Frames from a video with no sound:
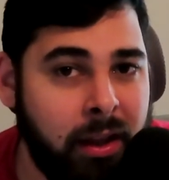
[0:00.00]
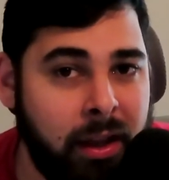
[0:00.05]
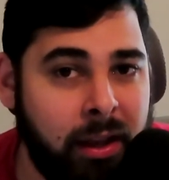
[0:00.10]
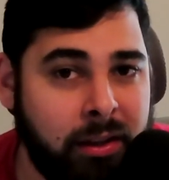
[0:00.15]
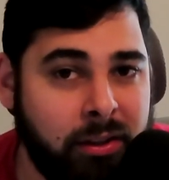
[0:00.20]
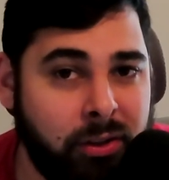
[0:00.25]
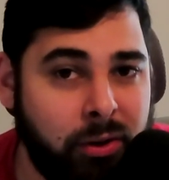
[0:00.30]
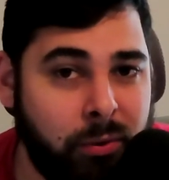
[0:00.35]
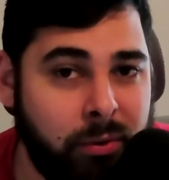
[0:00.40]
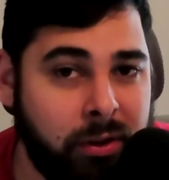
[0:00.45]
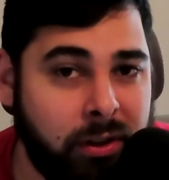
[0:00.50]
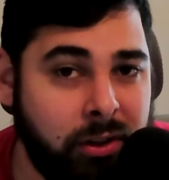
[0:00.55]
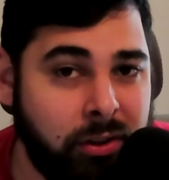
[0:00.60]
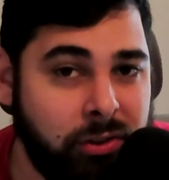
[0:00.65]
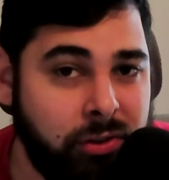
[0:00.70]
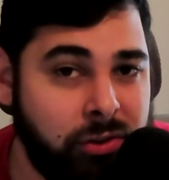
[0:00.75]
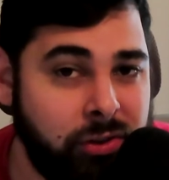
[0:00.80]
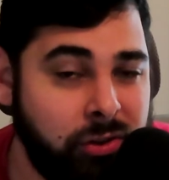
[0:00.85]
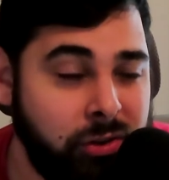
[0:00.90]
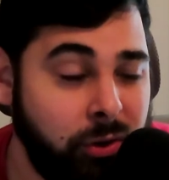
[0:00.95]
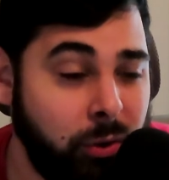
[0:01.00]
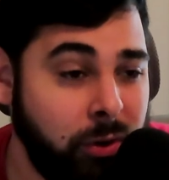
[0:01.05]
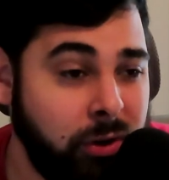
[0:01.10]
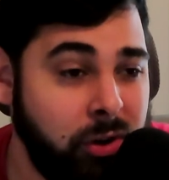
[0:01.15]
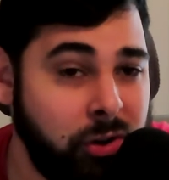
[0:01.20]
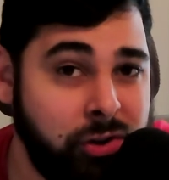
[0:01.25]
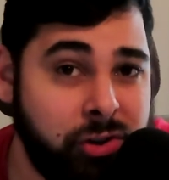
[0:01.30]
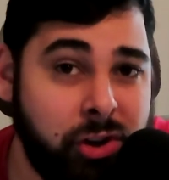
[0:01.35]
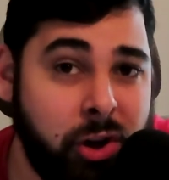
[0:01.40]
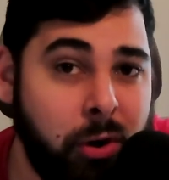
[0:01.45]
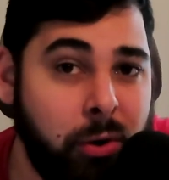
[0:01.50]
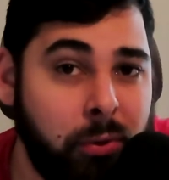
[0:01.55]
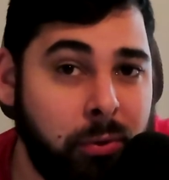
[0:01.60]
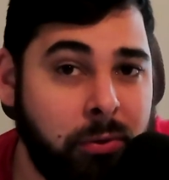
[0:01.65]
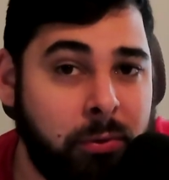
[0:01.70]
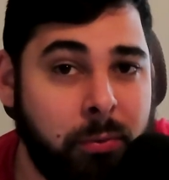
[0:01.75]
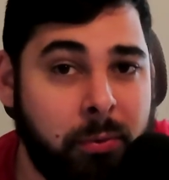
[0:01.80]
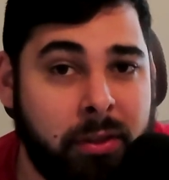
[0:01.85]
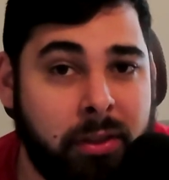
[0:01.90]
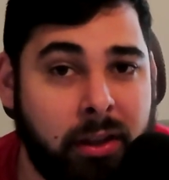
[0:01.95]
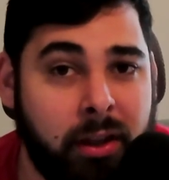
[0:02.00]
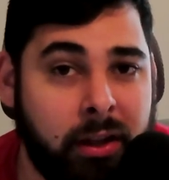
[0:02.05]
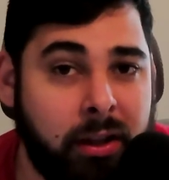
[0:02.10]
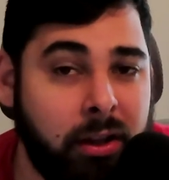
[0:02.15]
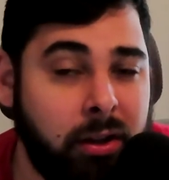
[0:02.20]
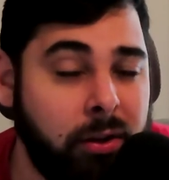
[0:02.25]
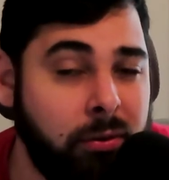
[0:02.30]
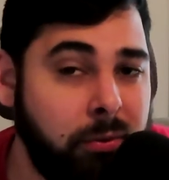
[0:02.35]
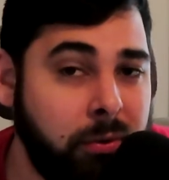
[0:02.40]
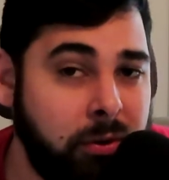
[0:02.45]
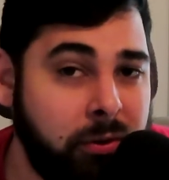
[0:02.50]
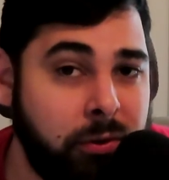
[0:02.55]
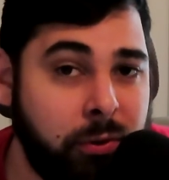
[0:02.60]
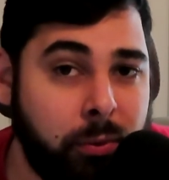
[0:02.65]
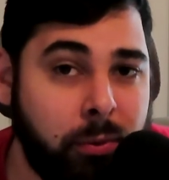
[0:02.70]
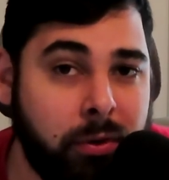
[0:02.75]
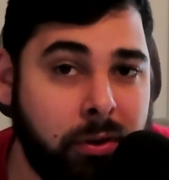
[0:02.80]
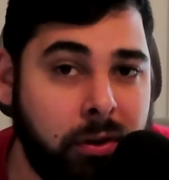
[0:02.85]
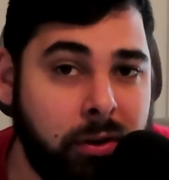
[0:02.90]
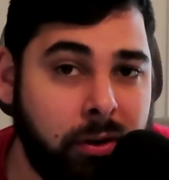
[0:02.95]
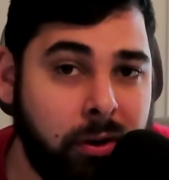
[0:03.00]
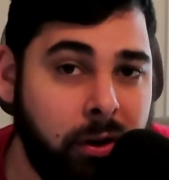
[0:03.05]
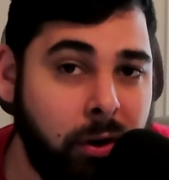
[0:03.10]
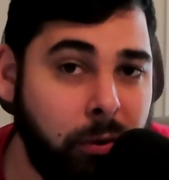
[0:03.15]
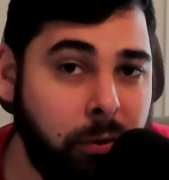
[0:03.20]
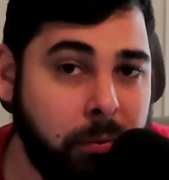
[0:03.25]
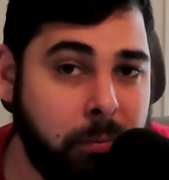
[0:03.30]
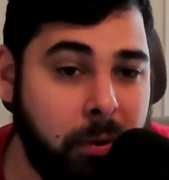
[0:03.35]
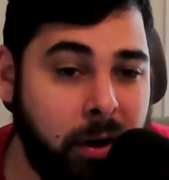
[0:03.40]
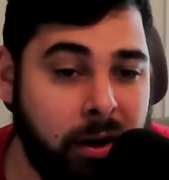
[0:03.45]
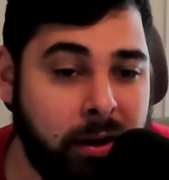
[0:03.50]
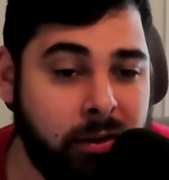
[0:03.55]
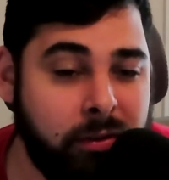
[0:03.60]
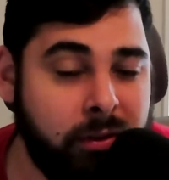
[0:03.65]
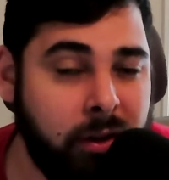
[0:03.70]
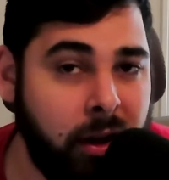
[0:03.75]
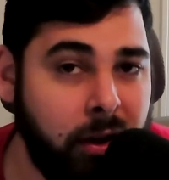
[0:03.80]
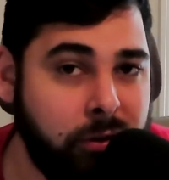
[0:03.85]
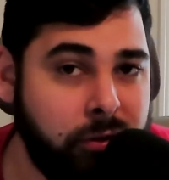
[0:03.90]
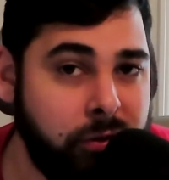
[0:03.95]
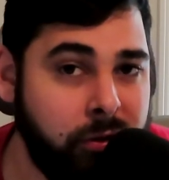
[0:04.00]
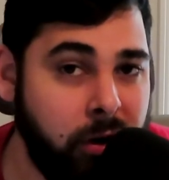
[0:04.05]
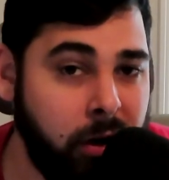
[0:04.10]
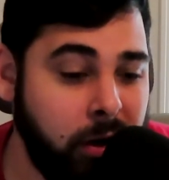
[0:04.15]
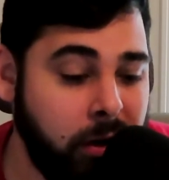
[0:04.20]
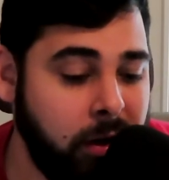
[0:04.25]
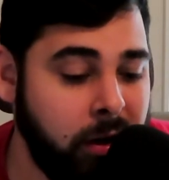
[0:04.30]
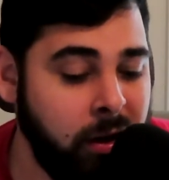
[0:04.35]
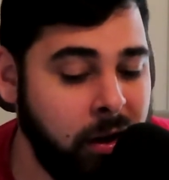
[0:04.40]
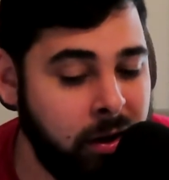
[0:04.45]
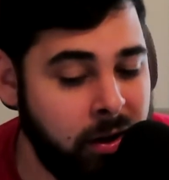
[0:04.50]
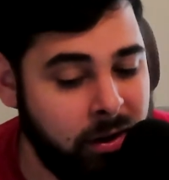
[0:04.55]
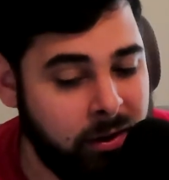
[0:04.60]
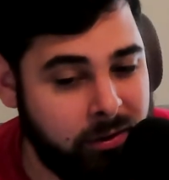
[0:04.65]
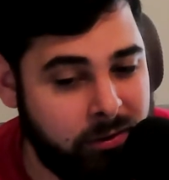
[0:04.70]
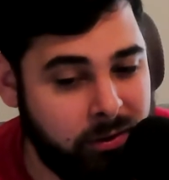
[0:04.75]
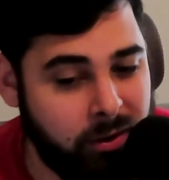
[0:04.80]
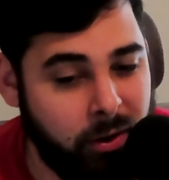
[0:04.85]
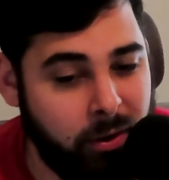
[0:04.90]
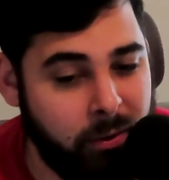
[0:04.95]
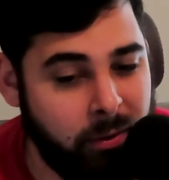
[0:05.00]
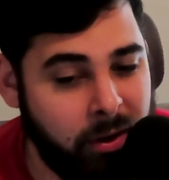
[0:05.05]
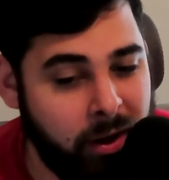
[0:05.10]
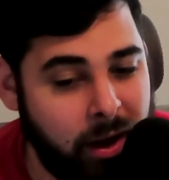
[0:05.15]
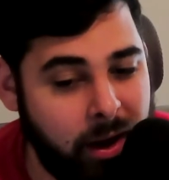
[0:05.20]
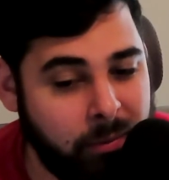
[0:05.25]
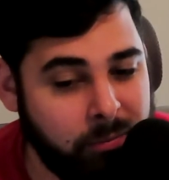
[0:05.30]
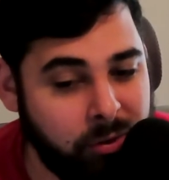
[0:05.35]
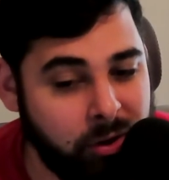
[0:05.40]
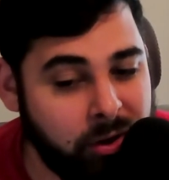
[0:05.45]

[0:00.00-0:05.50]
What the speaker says: and going to shows with like a restored old body style truck. So I'm